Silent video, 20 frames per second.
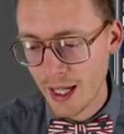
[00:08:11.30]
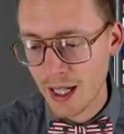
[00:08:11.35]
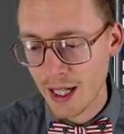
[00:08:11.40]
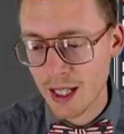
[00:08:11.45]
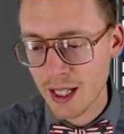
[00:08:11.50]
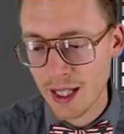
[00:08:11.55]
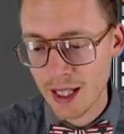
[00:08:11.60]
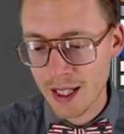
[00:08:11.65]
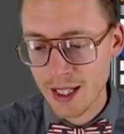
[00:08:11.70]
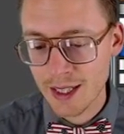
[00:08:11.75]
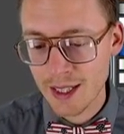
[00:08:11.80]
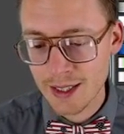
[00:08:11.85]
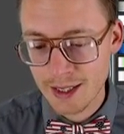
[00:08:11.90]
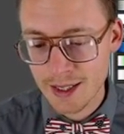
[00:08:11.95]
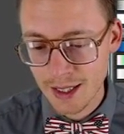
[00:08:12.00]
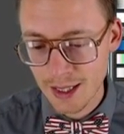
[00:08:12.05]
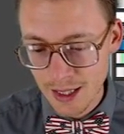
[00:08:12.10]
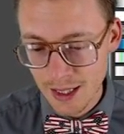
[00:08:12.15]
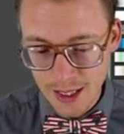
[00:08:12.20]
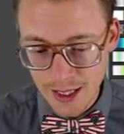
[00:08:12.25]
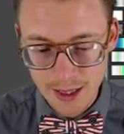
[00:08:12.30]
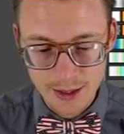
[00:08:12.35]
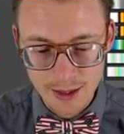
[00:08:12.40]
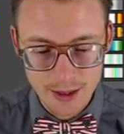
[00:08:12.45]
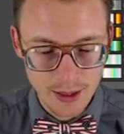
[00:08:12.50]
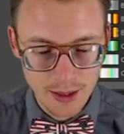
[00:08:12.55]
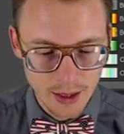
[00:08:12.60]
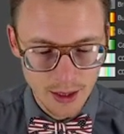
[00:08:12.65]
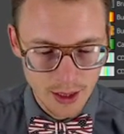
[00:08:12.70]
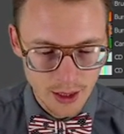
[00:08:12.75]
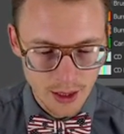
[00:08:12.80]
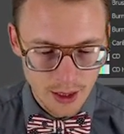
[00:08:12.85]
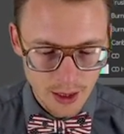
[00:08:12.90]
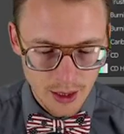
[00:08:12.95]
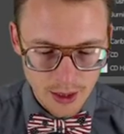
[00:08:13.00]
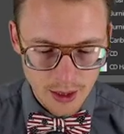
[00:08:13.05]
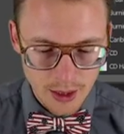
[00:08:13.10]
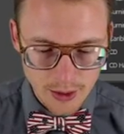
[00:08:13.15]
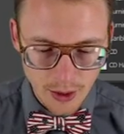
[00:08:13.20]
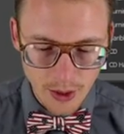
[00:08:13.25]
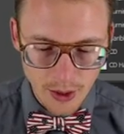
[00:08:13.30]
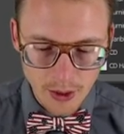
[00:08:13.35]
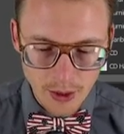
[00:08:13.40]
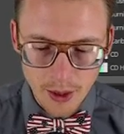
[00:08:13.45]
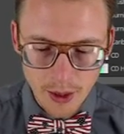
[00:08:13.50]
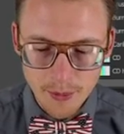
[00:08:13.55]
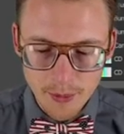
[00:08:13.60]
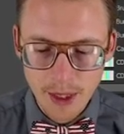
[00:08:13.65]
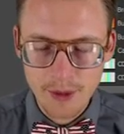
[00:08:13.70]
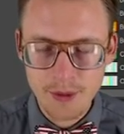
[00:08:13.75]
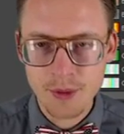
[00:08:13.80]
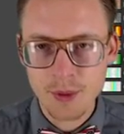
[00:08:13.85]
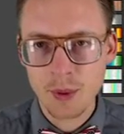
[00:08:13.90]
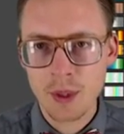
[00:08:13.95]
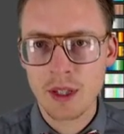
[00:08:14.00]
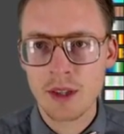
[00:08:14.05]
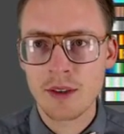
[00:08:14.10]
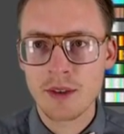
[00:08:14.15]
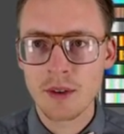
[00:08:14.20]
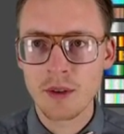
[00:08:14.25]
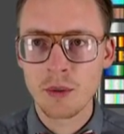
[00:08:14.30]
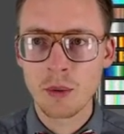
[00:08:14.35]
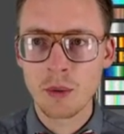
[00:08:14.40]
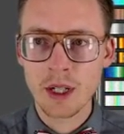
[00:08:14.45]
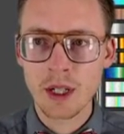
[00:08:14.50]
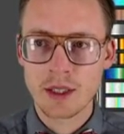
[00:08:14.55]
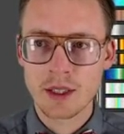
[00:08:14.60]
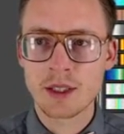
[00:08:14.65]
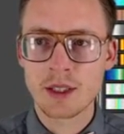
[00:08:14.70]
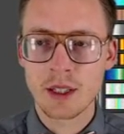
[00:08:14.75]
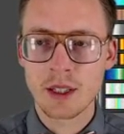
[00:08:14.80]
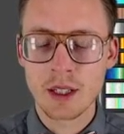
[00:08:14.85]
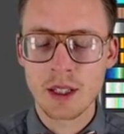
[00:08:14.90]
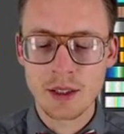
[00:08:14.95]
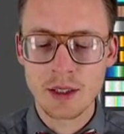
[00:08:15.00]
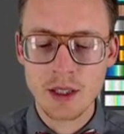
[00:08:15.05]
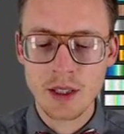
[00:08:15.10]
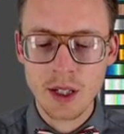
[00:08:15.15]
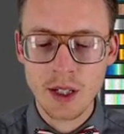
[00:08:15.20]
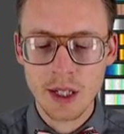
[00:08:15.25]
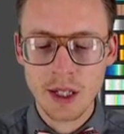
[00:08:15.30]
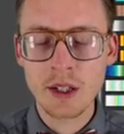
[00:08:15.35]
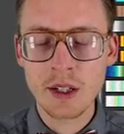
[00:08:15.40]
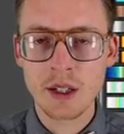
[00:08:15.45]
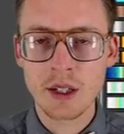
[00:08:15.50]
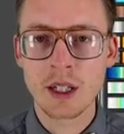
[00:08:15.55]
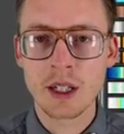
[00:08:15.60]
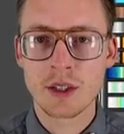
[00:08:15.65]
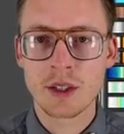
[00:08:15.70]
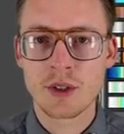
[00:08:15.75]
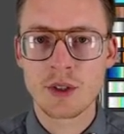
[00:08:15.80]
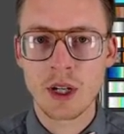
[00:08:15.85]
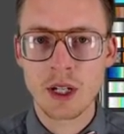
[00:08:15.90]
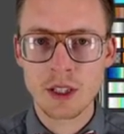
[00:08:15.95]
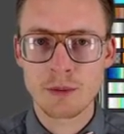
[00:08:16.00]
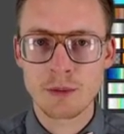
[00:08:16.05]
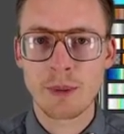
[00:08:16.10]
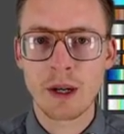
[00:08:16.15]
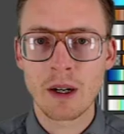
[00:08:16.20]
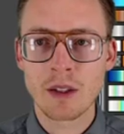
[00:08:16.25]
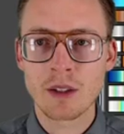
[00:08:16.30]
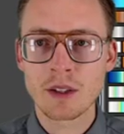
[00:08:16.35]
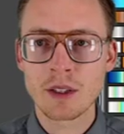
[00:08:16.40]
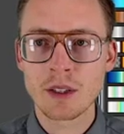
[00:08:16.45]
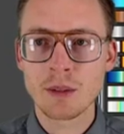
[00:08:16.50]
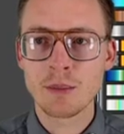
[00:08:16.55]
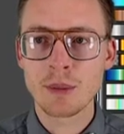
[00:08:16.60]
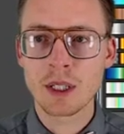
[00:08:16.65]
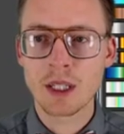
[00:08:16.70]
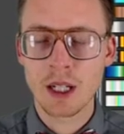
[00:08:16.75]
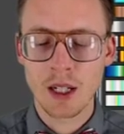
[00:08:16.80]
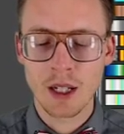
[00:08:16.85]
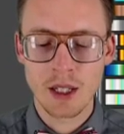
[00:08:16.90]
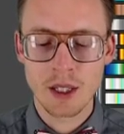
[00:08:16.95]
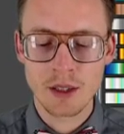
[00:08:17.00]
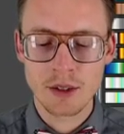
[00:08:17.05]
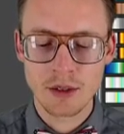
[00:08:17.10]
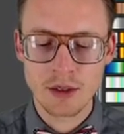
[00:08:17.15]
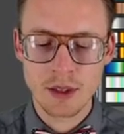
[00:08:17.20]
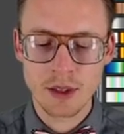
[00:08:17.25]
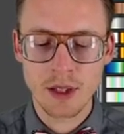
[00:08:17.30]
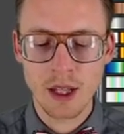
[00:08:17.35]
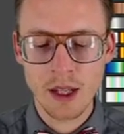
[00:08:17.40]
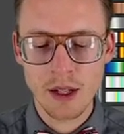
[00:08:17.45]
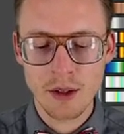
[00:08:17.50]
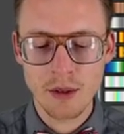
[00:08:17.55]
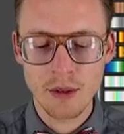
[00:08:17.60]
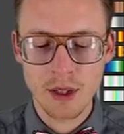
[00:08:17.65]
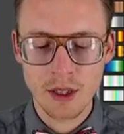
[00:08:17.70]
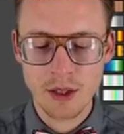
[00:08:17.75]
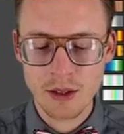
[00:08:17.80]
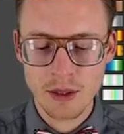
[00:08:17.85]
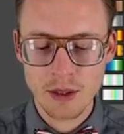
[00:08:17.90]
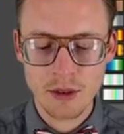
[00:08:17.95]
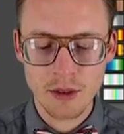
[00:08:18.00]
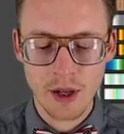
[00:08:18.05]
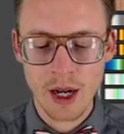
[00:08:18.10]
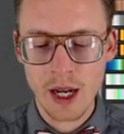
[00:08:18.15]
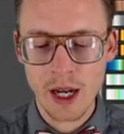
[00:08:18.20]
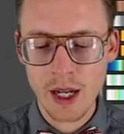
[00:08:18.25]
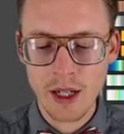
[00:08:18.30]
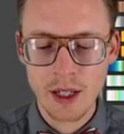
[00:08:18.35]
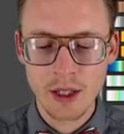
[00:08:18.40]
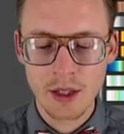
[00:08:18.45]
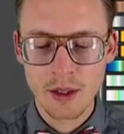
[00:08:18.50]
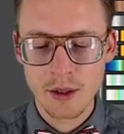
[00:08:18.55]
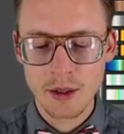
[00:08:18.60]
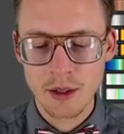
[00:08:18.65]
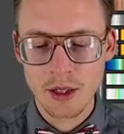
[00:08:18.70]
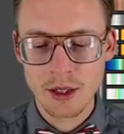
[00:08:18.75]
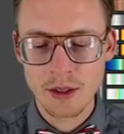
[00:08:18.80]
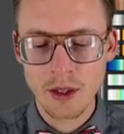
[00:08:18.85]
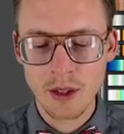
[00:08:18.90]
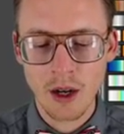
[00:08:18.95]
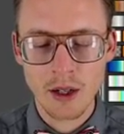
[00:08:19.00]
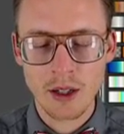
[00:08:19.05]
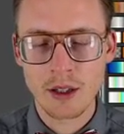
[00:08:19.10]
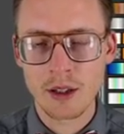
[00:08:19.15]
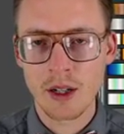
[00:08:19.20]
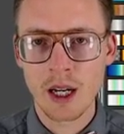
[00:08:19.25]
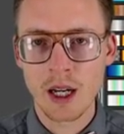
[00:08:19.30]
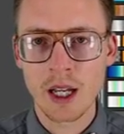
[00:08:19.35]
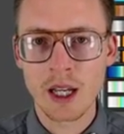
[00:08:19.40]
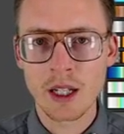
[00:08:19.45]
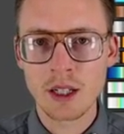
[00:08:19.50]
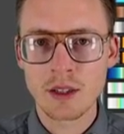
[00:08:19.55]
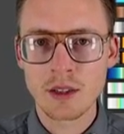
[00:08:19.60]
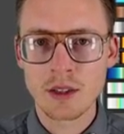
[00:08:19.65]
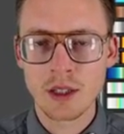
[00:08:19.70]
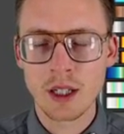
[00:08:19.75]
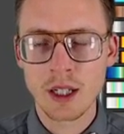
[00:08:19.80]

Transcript: and click delete. So here I'm left with what is clearly a transparency because they do this dark gray